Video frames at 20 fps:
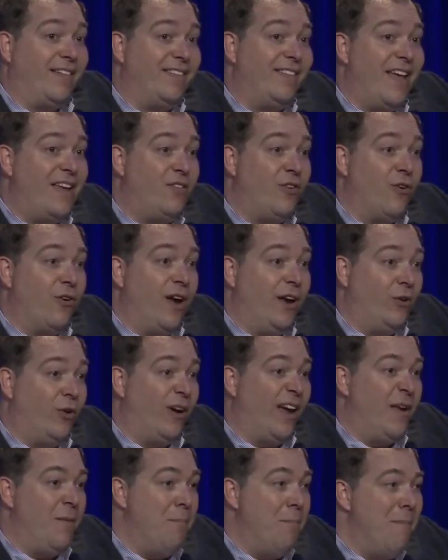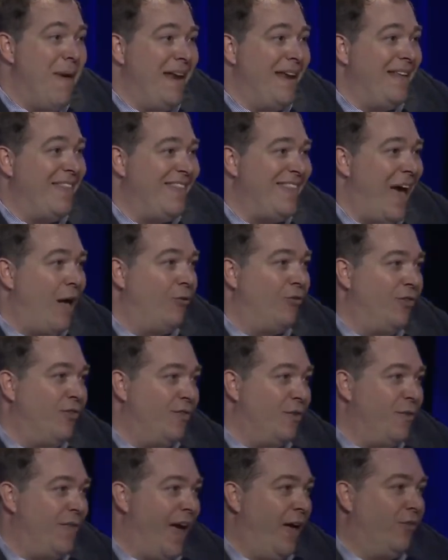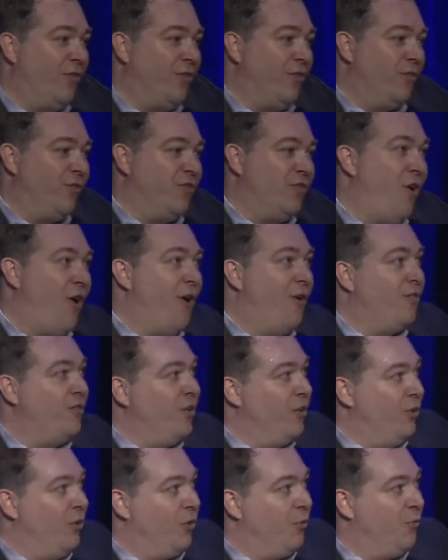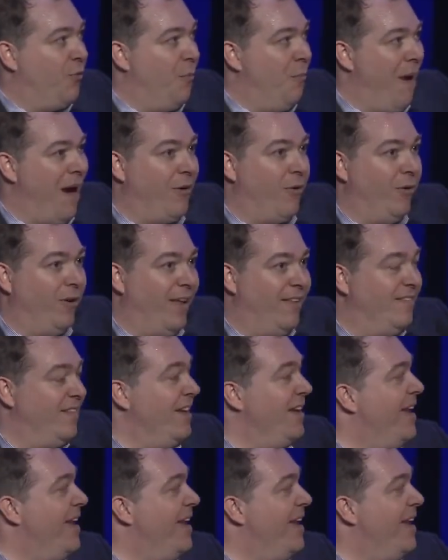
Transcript: center and look at many thousands and thousands of stars to look for microlensing